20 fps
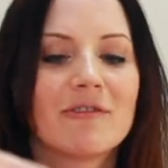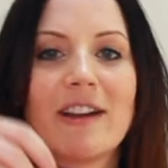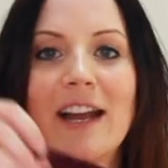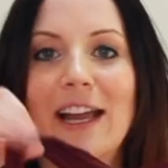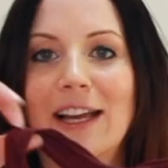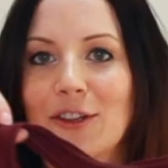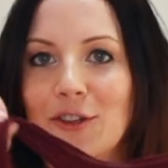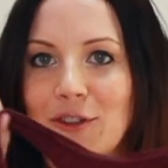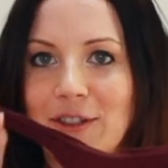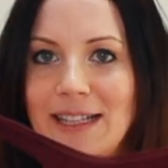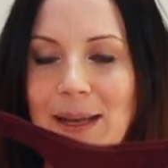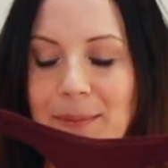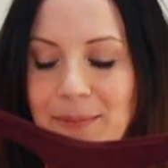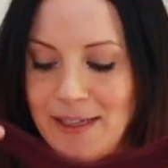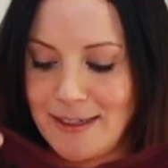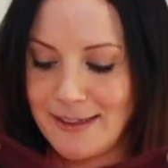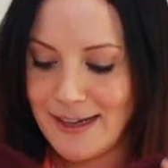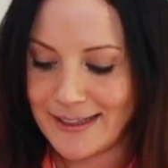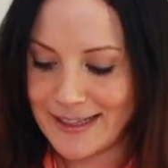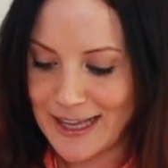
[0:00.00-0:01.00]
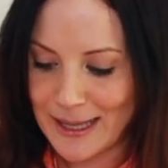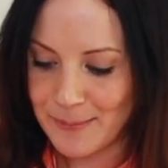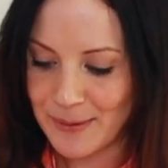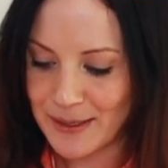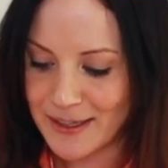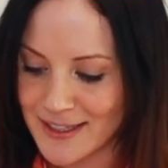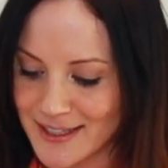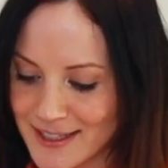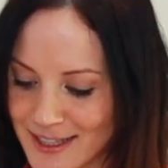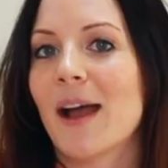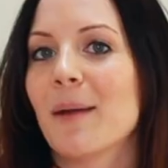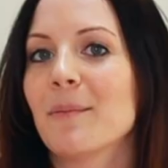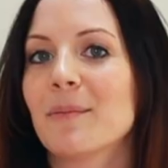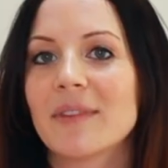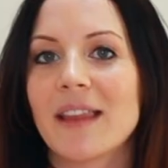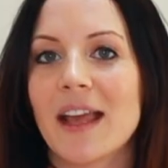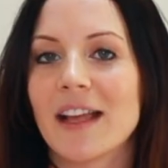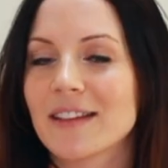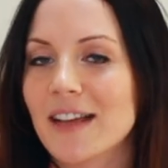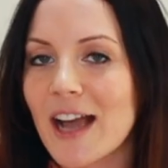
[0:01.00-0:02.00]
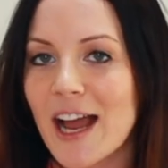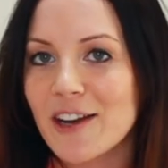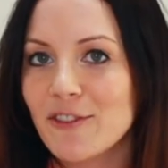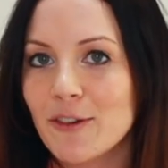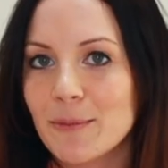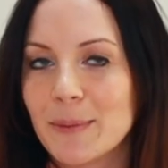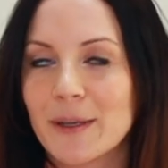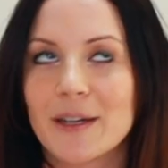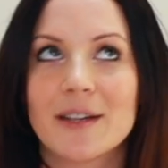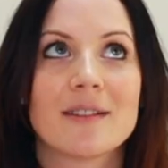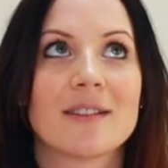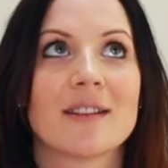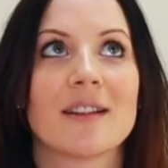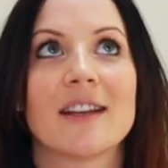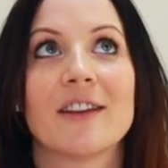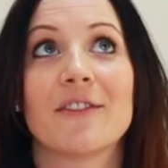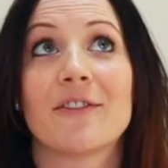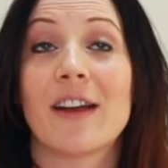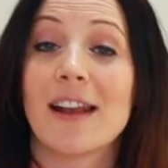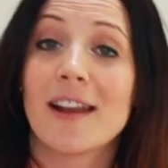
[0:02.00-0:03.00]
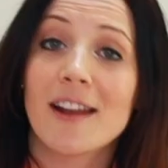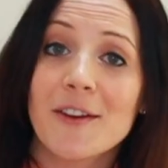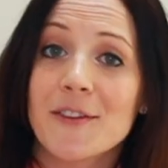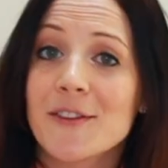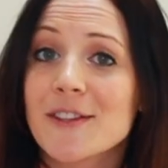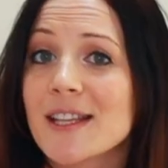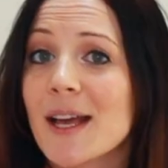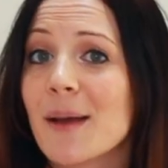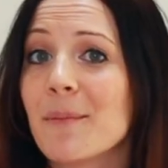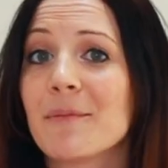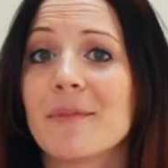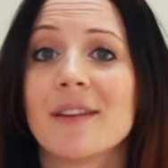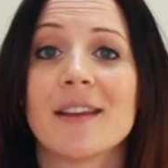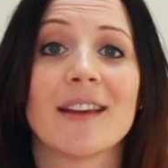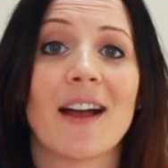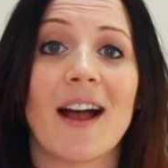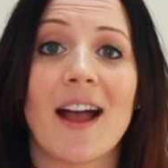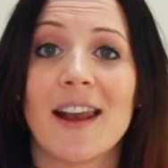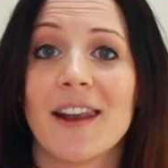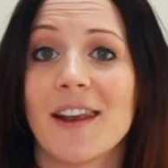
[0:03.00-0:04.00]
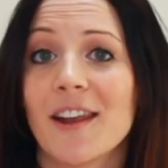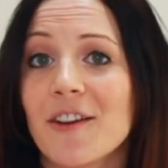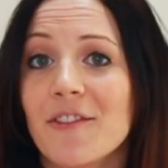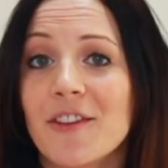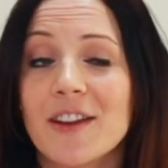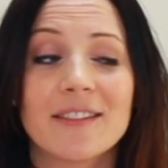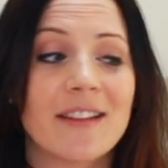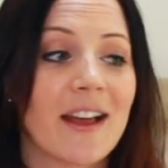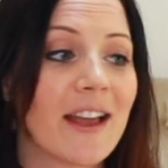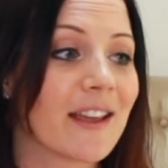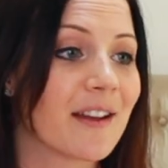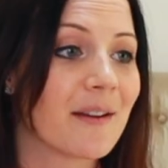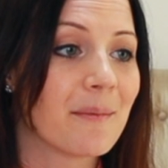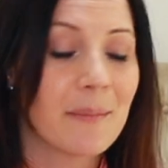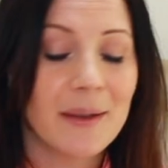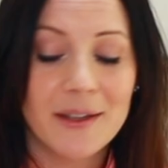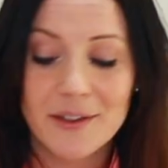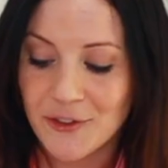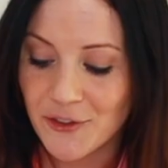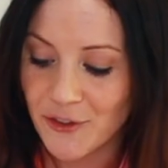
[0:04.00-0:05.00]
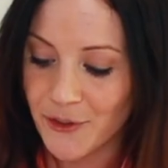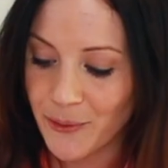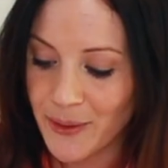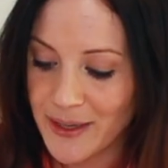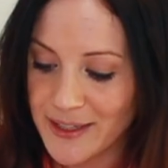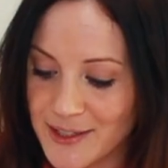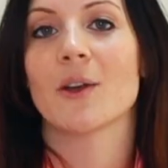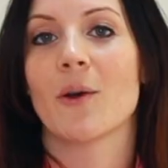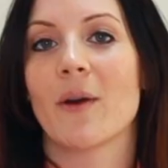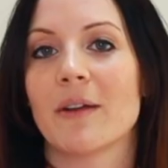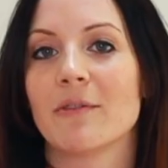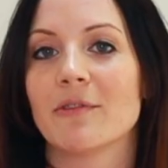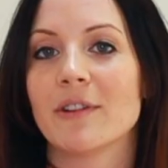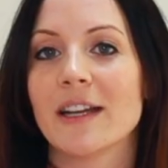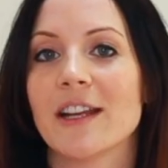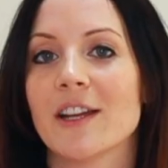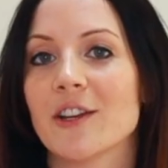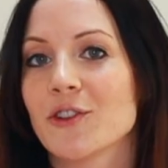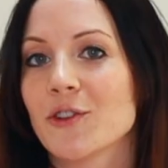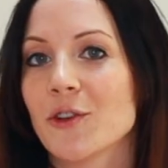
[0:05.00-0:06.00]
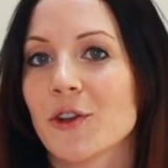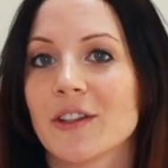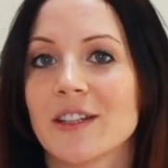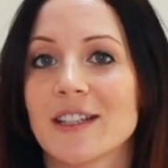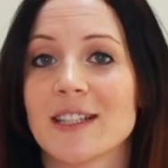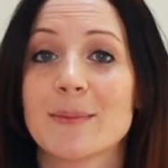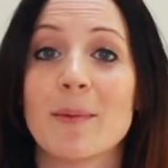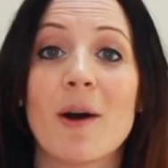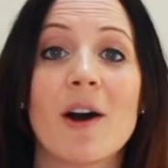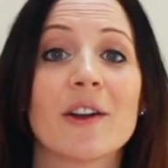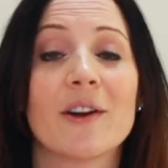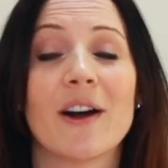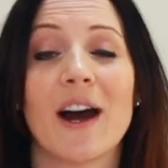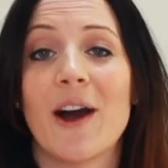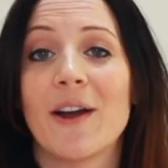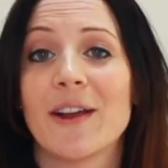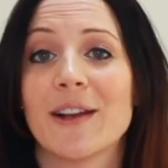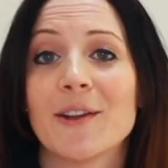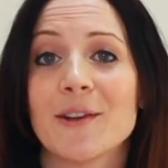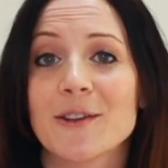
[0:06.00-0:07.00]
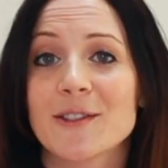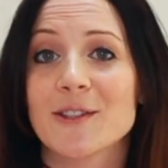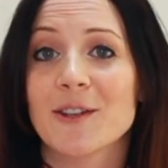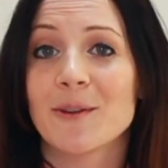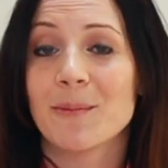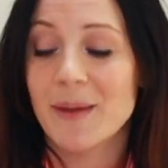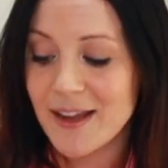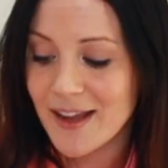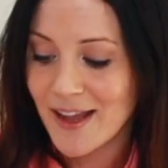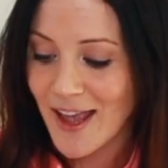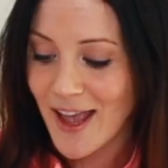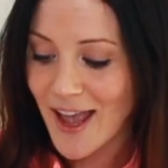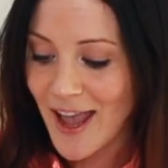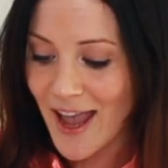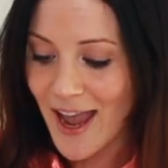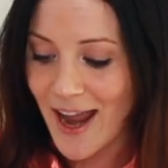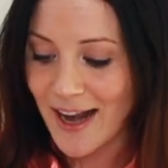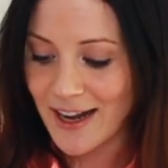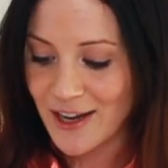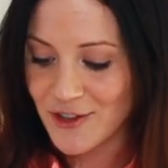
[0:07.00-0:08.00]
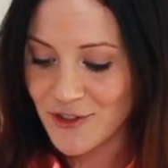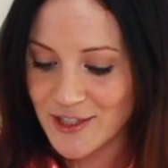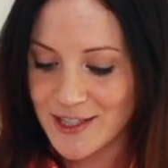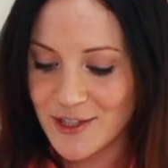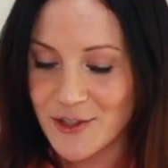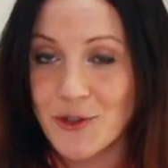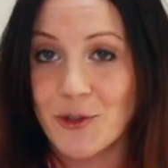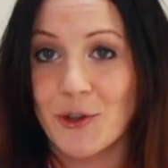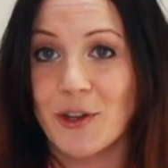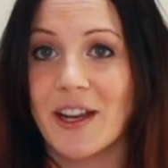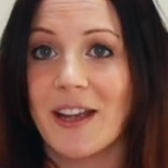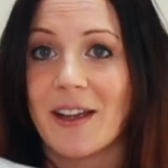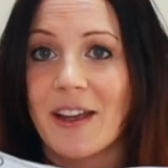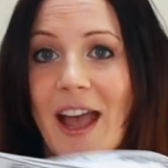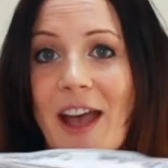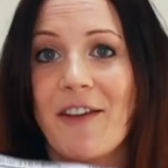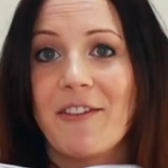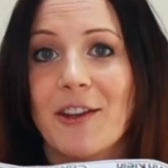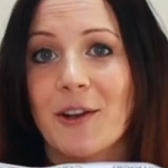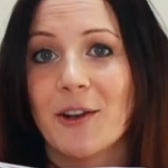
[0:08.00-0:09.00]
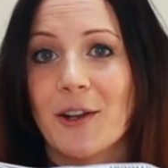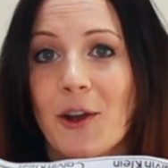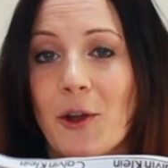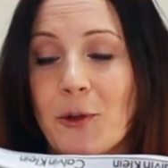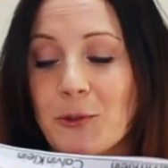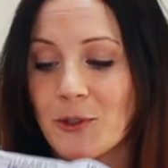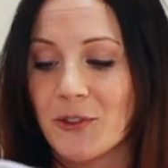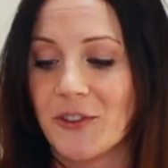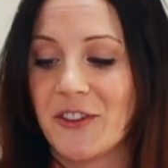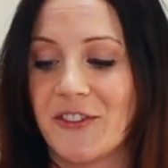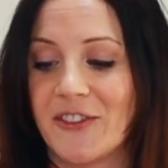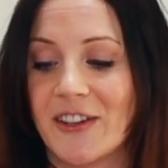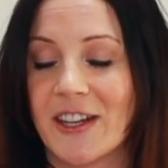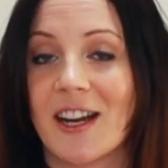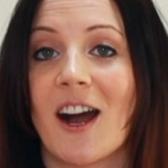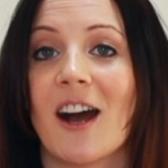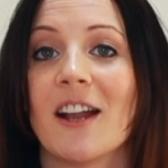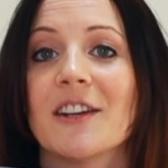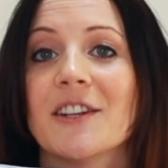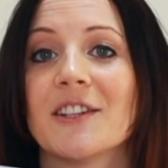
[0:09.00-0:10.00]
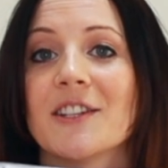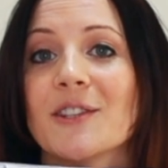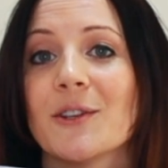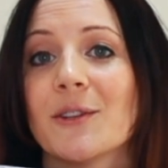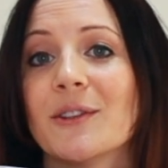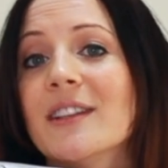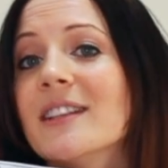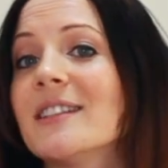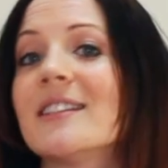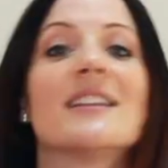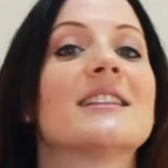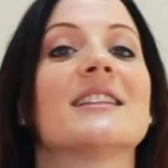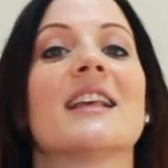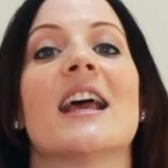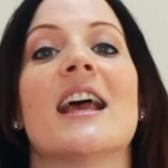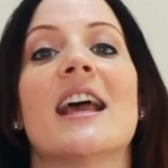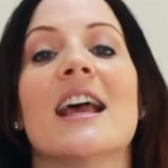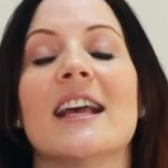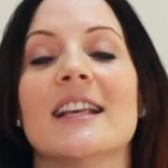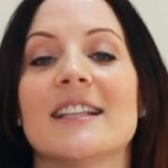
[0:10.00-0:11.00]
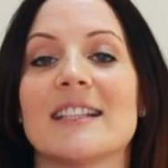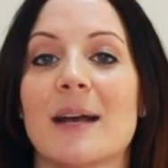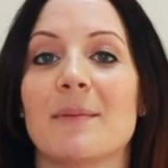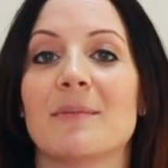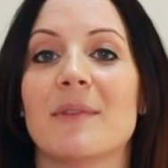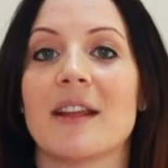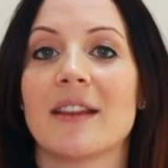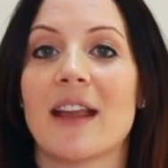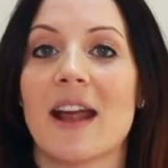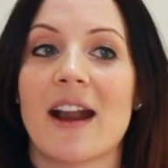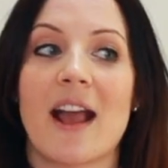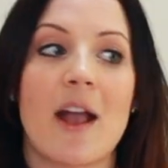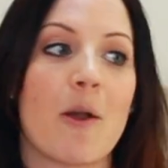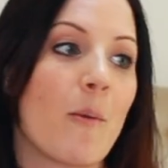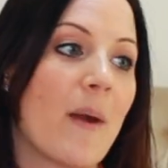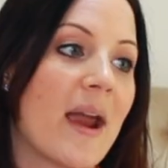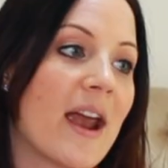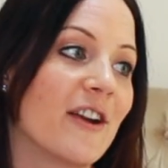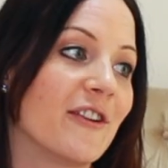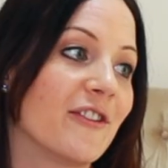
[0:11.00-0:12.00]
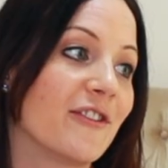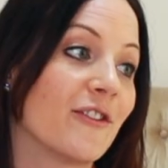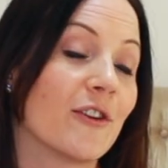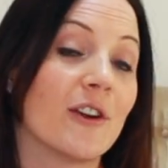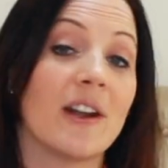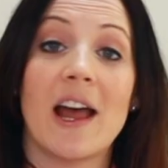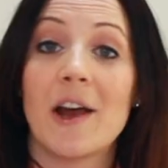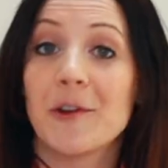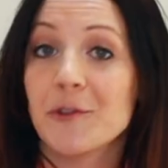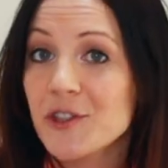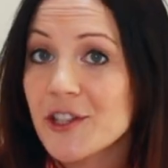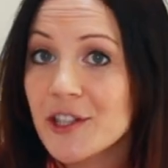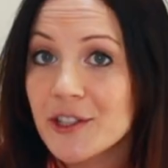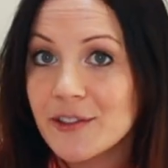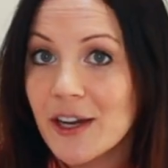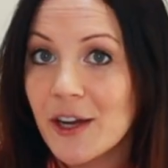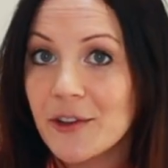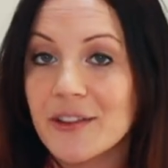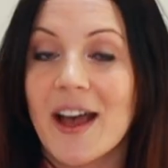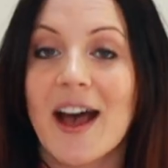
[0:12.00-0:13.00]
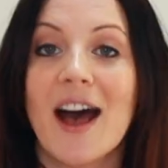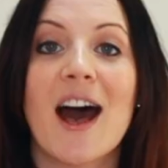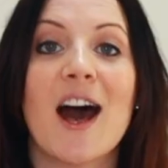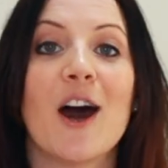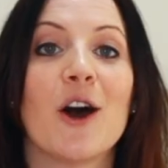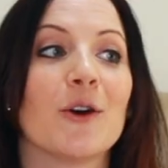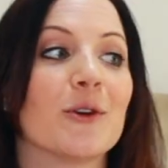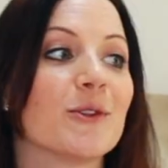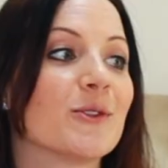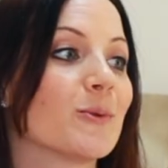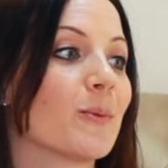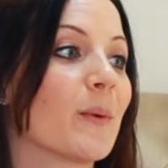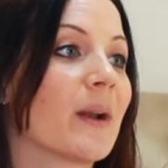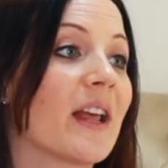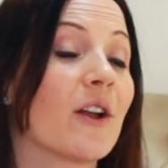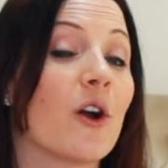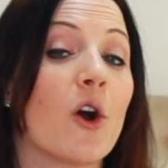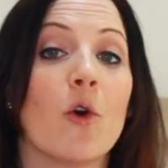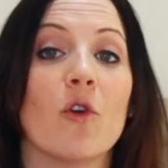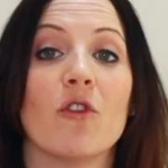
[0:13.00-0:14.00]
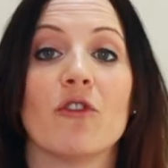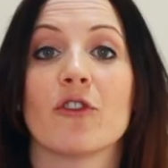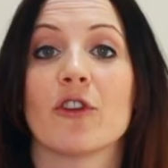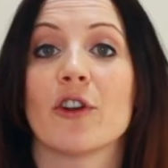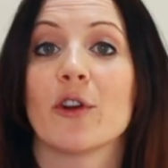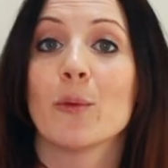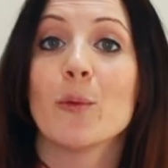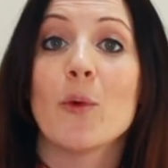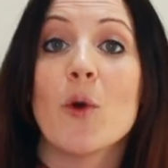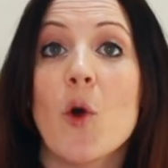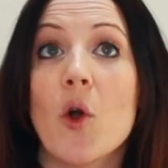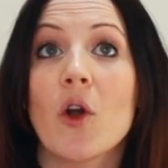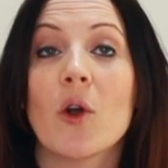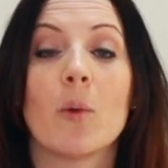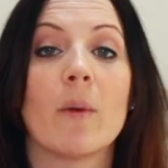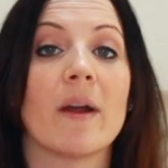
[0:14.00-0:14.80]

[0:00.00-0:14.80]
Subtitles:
red or something like that, because I'm that kind of a person. If I love something, I love it, I commit to it. So I really enjoy this model, how it looks on me, and I just enjoy having loads of different colors. So this is something that I wear for lounging around the house, when I go for a walk,